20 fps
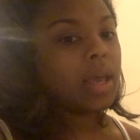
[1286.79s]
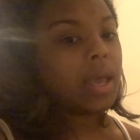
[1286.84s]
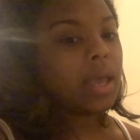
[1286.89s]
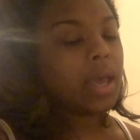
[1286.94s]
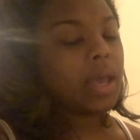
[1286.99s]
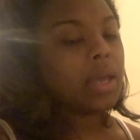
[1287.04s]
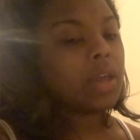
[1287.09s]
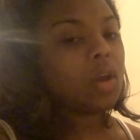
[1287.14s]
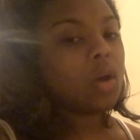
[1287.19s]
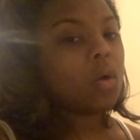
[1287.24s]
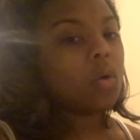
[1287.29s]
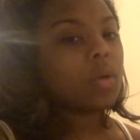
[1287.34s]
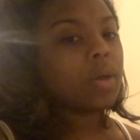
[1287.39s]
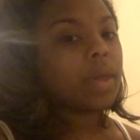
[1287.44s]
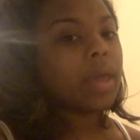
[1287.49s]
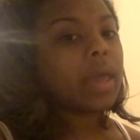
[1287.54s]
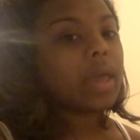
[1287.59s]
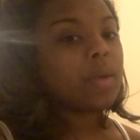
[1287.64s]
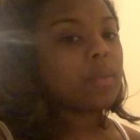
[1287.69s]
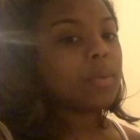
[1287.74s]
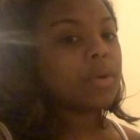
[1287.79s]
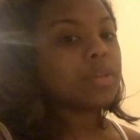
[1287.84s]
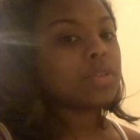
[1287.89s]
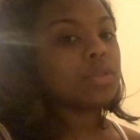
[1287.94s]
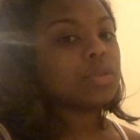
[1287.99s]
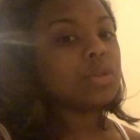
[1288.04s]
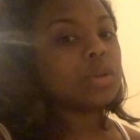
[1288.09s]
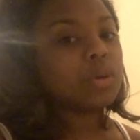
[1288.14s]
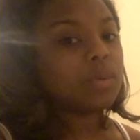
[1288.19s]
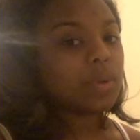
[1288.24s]
and okay
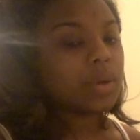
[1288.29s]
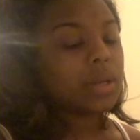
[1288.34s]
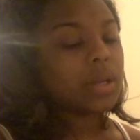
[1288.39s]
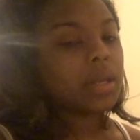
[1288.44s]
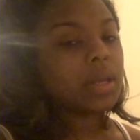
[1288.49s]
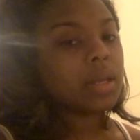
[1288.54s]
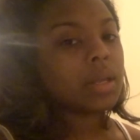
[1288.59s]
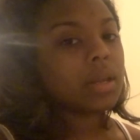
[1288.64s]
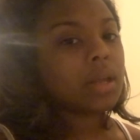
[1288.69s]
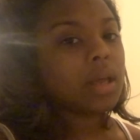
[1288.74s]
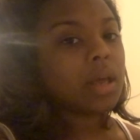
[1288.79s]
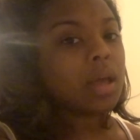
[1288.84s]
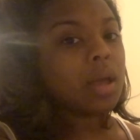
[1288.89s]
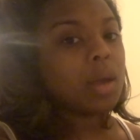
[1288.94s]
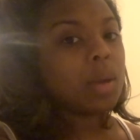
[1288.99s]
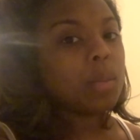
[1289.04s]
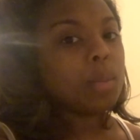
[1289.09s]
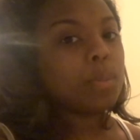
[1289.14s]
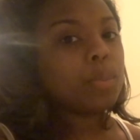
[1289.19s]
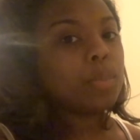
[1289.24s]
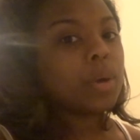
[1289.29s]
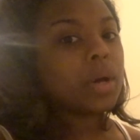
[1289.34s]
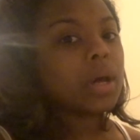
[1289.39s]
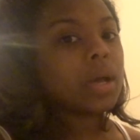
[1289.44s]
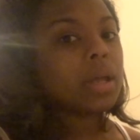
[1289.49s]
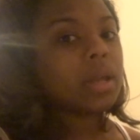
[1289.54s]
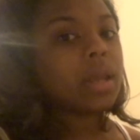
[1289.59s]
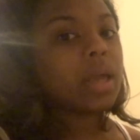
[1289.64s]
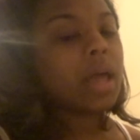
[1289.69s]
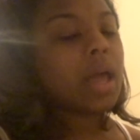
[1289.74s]
with doing it,
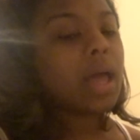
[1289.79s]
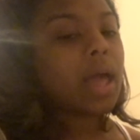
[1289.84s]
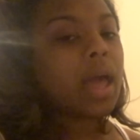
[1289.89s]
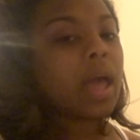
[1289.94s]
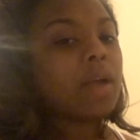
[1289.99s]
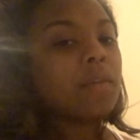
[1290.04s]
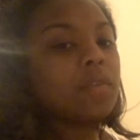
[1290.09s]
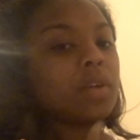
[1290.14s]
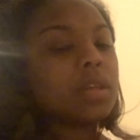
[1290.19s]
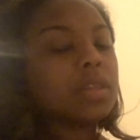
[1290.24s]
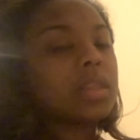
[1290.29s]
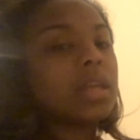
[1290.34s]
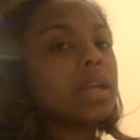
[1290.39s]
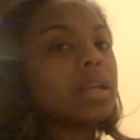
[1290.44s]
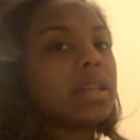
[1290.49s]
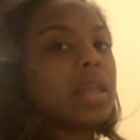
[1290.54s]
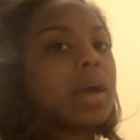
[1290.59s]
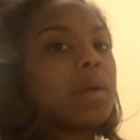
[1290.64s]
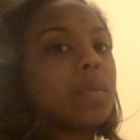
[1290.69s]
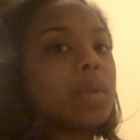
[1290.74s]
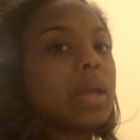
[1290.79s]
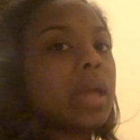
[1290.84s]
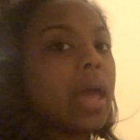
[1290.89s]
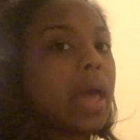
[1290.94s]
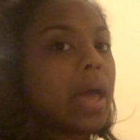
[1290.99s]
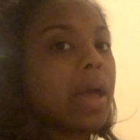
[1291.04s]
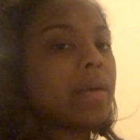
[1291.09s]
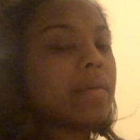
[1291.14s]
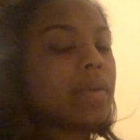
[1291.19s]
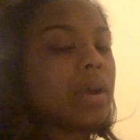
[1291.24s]
but everything that we
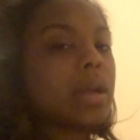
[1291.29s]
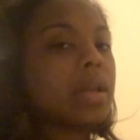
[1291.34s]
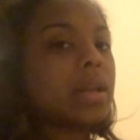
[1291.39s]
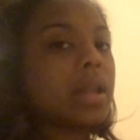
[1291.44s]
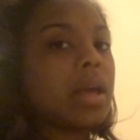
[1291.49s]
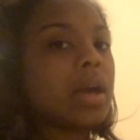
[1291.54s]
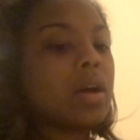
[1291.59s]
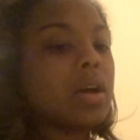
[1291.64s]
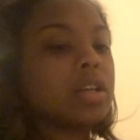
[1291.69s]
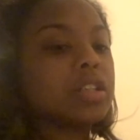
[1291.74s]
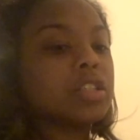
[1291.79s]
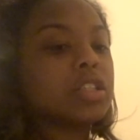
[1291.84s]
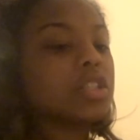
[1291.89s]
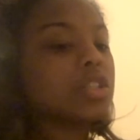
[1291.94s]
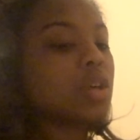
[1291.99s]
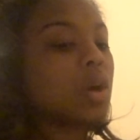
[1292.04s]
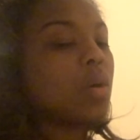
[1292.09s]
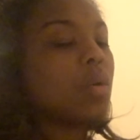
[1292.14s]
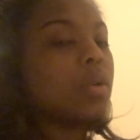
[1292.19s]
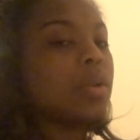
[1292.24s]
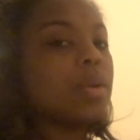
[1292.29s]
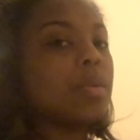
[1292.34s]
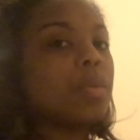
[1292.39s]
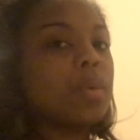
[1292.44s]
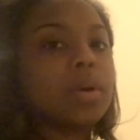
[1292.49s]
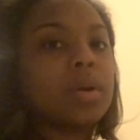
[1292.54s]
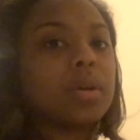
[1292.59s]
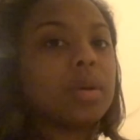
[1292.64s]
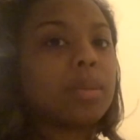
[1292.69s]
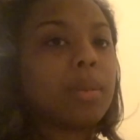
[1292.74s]
have right now is just only
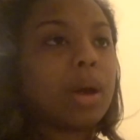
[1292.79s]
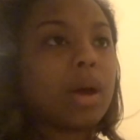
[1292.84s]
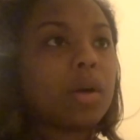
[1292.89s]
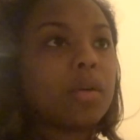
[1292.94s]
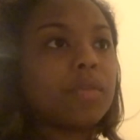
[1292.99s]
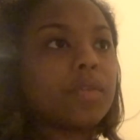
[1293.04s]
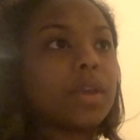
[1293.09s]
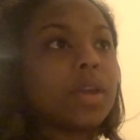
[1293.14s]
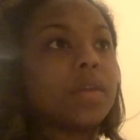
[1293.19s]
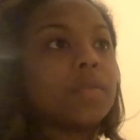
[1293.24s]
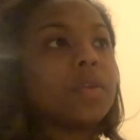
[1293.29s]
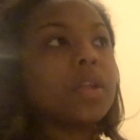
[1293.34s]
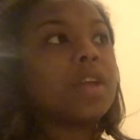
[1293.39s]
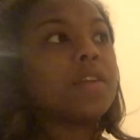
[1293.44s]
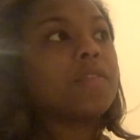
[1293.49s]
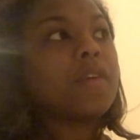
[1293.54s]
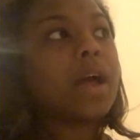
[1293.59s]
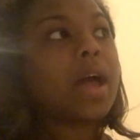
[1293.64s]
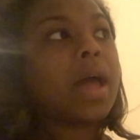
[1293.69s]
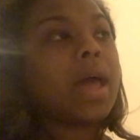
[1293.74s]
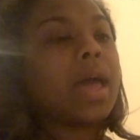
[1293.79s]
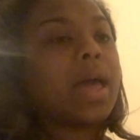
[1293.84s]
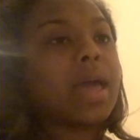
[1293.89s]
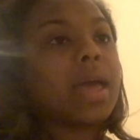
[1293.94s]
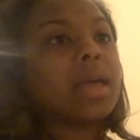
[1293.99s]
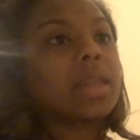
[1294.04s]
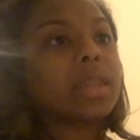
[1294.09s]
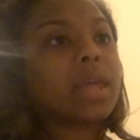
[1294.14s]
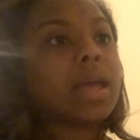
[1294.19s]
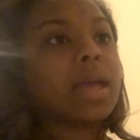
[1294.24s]
word of mouth. Even if I
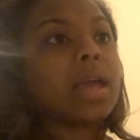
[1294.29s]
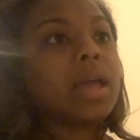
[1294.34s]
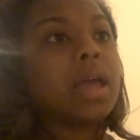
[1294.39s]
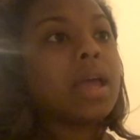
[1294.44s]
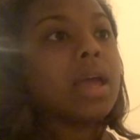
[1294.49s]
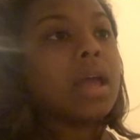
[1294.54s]
had like